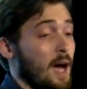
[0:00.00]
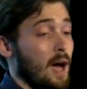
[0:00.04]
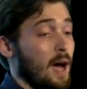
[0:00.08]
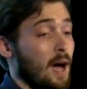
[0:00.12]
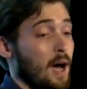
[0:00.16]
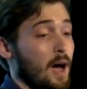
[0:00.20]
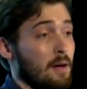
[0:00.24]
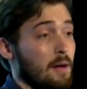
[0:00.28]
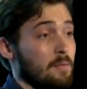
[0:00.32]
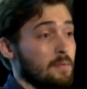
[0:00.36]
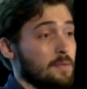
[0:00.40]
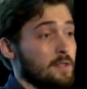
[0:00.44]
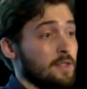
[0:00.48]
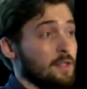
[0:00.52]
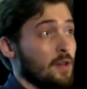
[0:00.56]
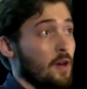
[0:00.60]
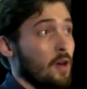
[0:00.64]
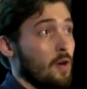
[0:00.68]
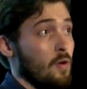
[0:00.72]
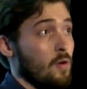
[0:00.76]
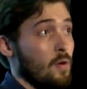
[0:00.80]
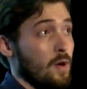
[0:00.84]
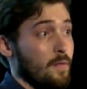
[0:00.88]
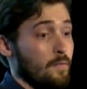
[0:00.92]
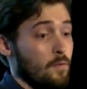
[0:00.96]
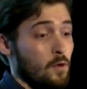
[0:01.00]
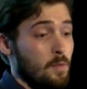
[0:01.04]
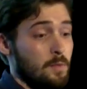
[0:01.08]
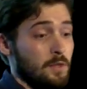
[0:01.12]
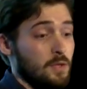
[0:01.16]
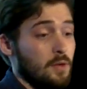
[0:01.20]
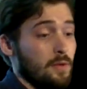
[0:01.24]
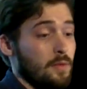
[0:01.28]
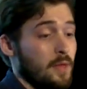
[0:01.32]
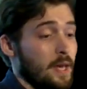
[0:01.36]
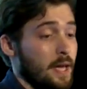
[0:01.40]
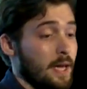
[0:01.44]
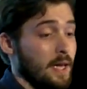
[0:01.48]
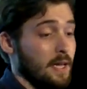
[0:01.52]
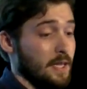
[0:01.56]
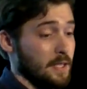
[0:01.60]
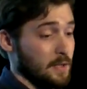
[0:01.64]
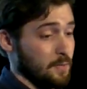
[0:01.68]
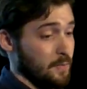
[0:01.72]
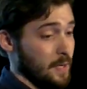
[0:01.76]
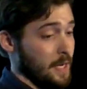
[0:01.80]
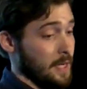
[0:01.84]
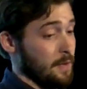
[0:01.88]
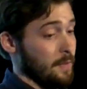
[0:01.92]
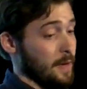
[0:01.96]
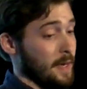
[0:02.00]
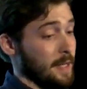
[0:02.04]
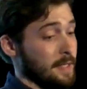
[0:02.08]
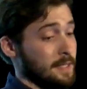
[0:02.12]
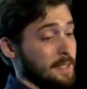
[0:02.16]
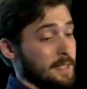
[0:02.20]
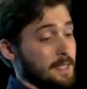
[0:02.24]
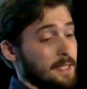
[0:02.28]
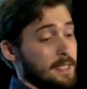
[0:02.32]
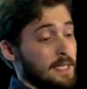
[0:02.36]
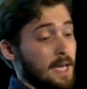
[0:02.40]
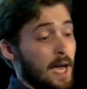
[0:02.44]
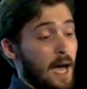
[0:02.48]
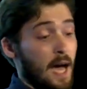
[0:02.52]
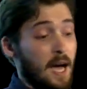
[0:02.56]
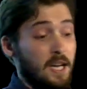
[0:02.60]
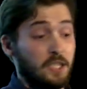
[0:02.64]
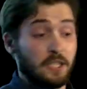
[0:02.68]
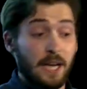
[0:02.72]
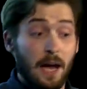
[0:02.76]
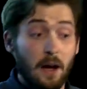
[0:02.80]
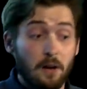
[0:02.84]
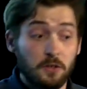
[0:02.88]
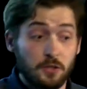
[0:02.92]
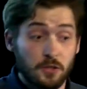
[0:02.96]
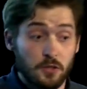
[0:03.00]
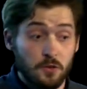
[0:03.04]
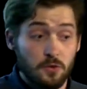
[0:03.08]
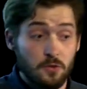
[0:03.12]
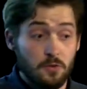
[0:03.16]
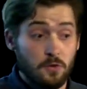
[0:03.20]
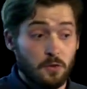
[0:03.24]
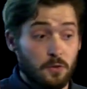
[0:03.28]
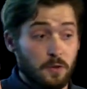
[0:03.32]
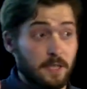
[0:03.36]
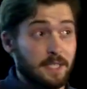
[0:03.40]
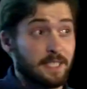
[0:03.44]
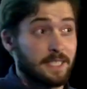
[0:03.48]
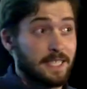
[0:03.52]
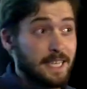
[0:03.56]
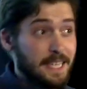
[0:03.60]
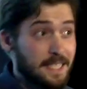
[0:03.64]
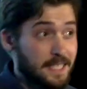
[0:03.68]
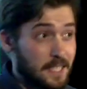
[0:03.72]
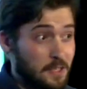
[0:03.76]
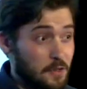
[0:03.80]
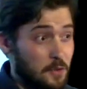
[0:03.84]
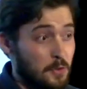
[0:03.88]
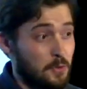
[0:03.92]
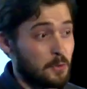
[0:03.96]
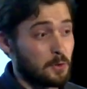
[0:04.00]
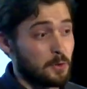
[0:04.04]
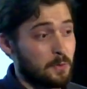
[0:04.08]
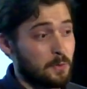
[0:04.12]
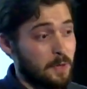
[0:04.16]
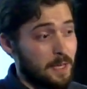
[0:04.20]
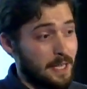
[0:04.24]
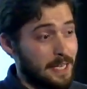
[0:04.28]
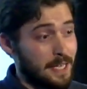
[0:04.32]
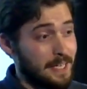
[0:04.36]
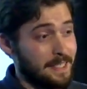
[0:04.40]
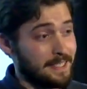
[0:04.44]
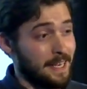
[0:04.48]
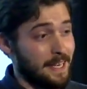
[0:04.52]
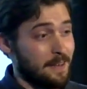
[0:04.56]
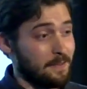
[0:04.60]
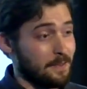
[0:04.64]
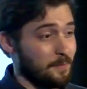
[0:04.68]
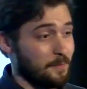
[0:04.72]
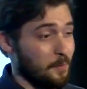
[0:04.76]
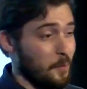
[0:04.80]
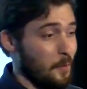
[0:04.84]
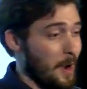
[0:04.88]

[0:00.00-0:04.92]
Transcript: Um, so if Ruby's your thing, it's really great. Uh, shout out to Chris Seaton, who's also one of the lead devs